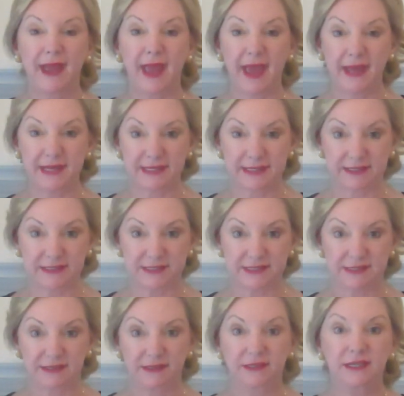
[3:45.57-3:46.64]

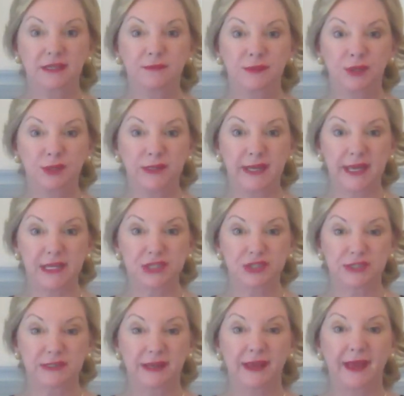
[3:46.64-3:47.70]
etiquette,
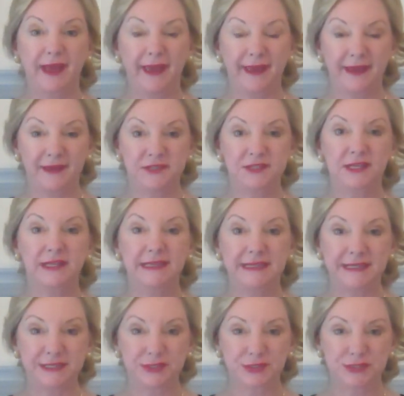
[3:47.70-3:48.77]
communication, and
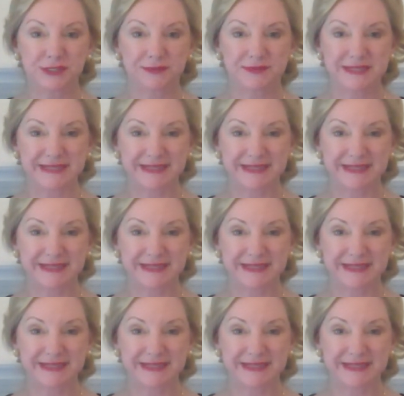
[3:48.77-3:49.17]
leadership